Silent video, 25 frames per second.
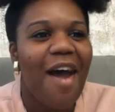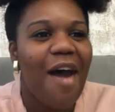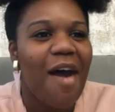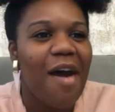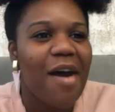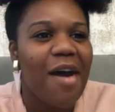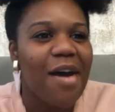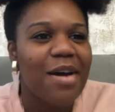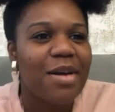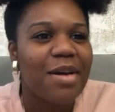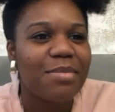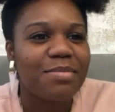
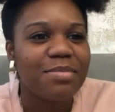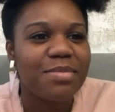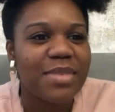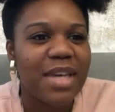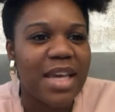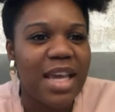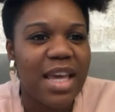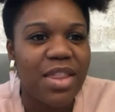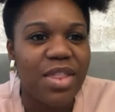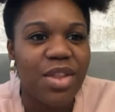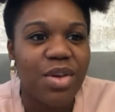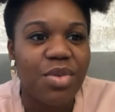um,
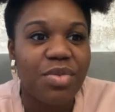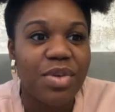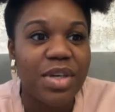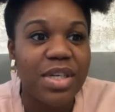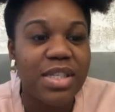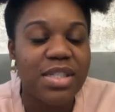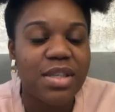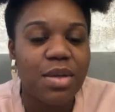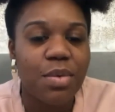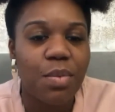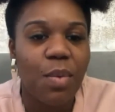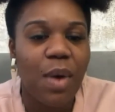and the
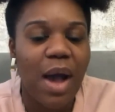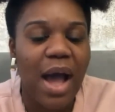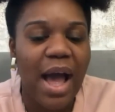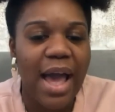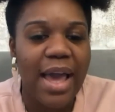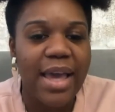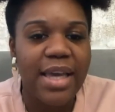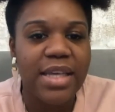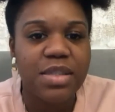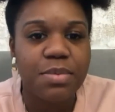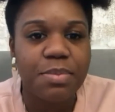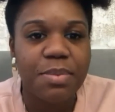reason
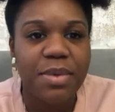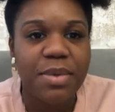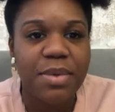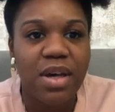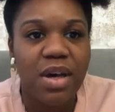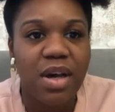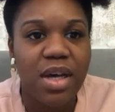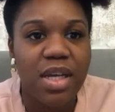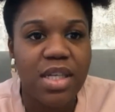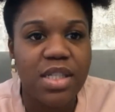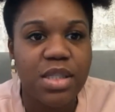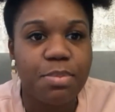why is
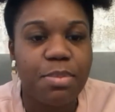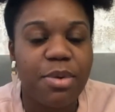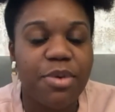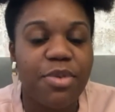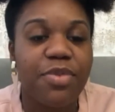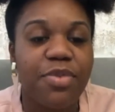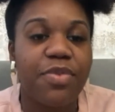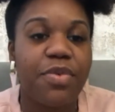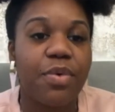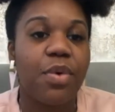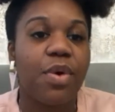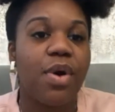because
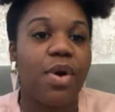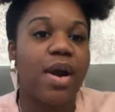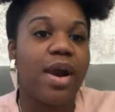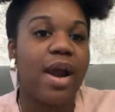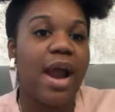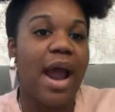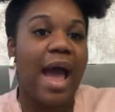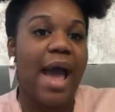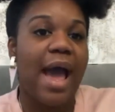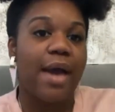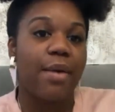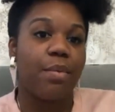
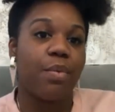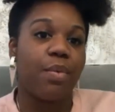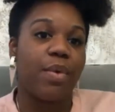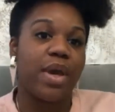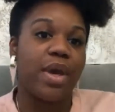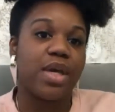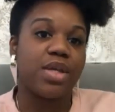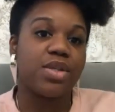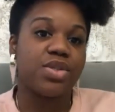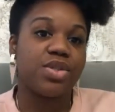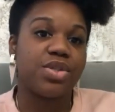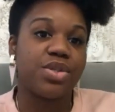before I
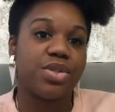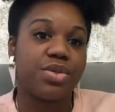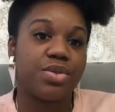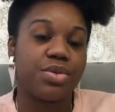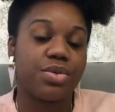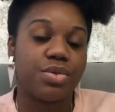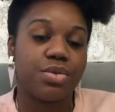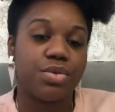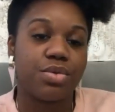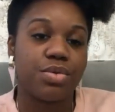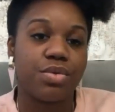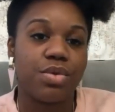went
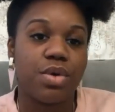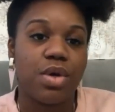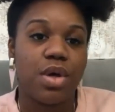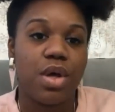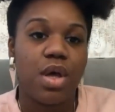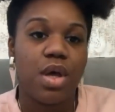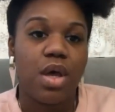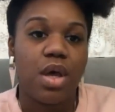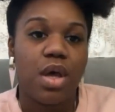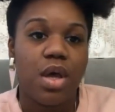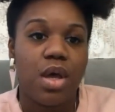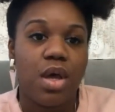to
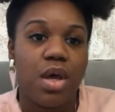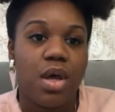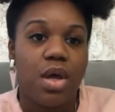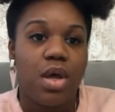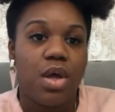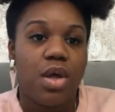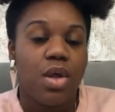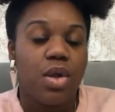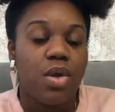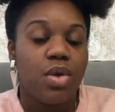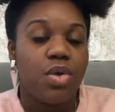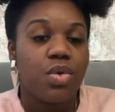
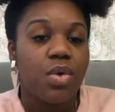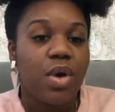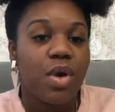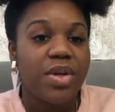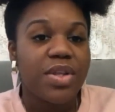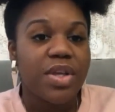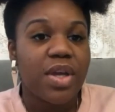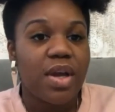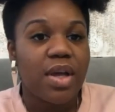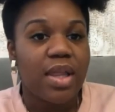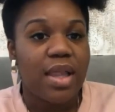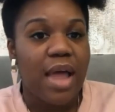
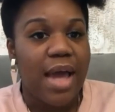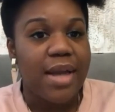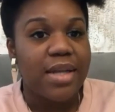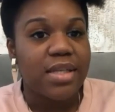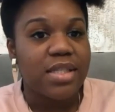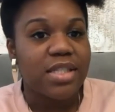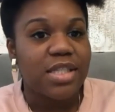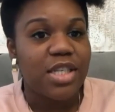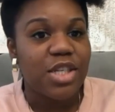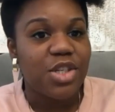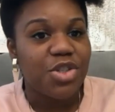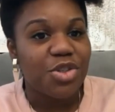North Carolina
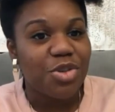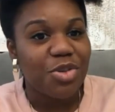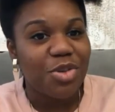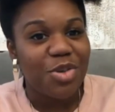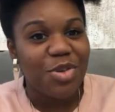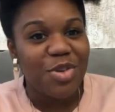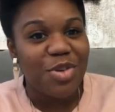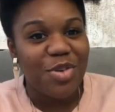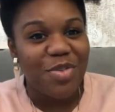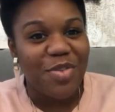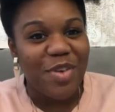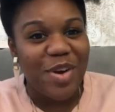Central
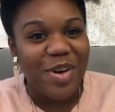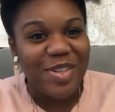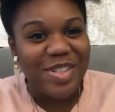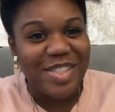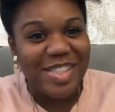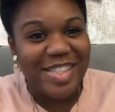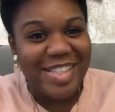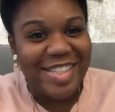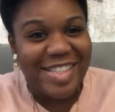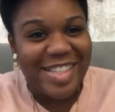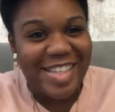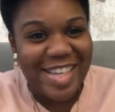
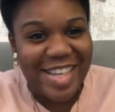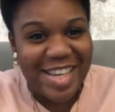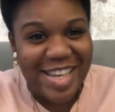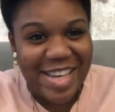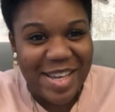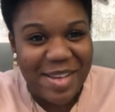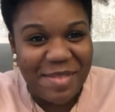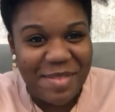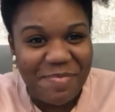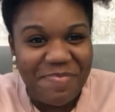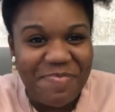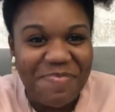
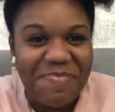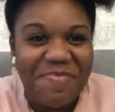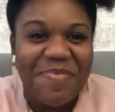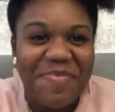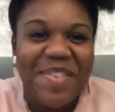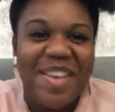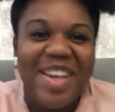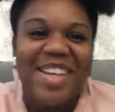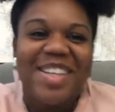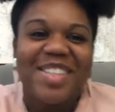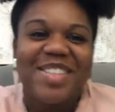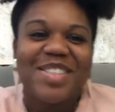University
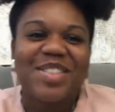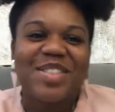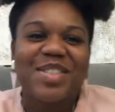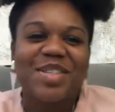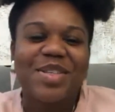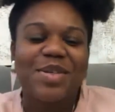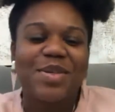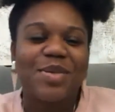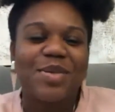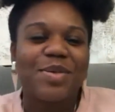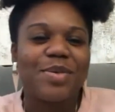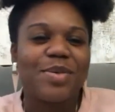
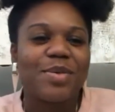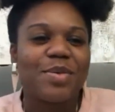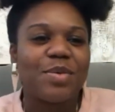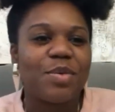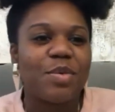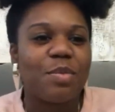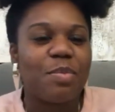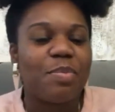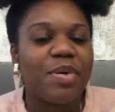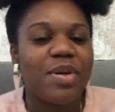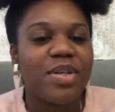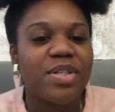
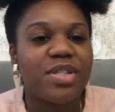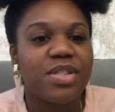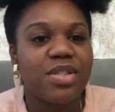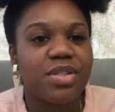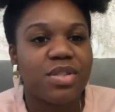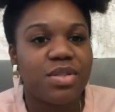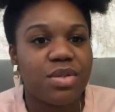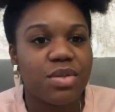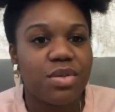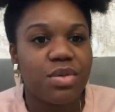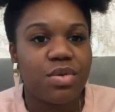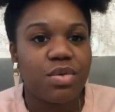to
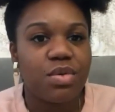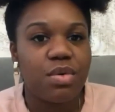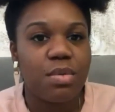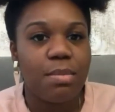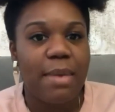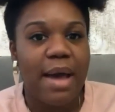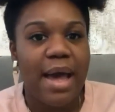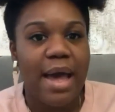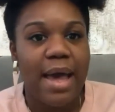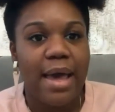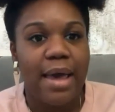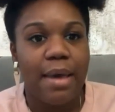pursue
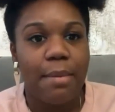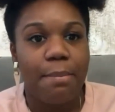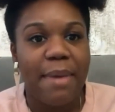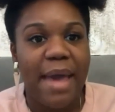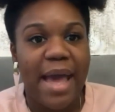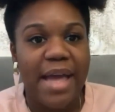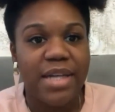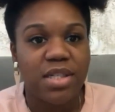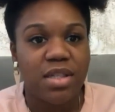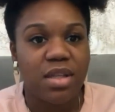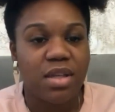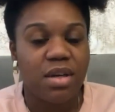my
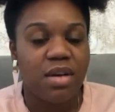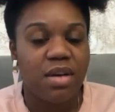Bachelor